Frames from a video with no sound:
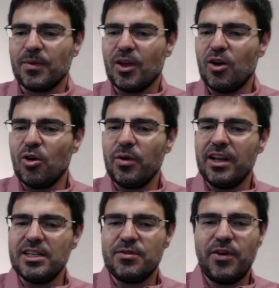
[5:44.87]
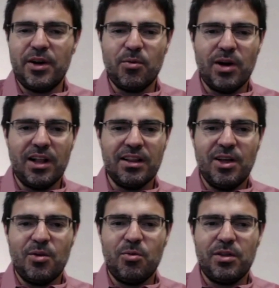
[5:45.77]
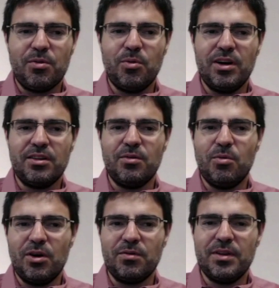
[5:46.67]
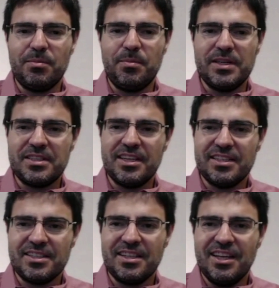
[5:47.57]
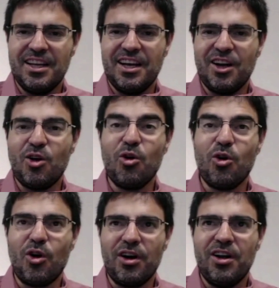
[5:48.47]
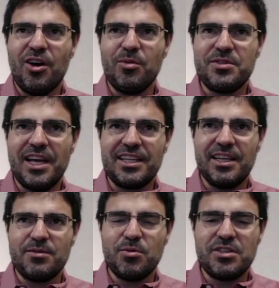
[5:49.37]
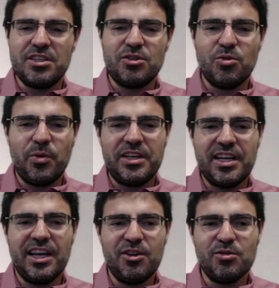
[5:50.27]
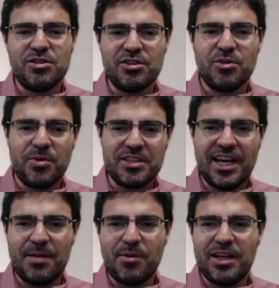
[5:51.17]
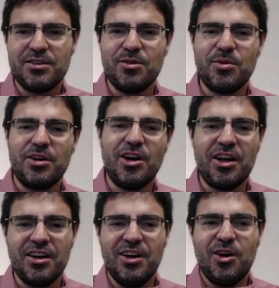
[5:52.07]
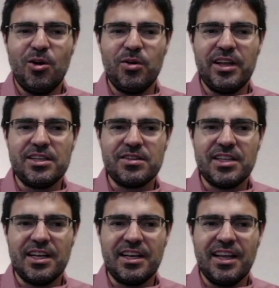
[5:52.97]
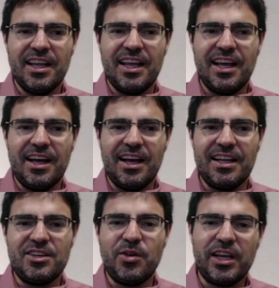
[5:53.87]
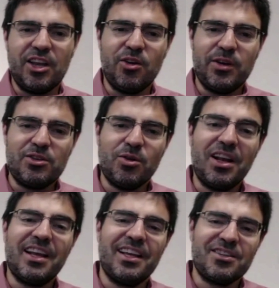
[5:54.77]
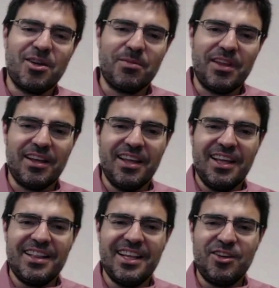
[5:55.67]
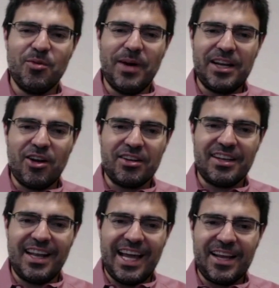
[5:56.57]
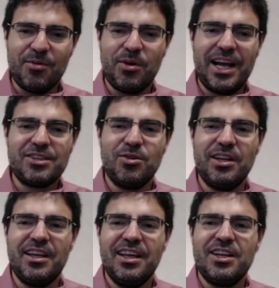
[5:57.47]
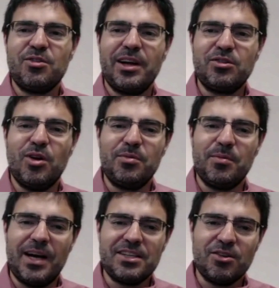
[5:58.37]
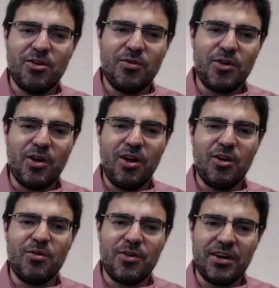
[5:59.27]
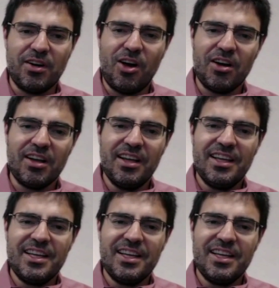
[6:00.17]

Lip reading: correlates very well with what one of the business core objectives, which is to retain users over time, right? So we're not only interested in tricking you into clicking something that you might not like. We're actually trying to optimize overall over a long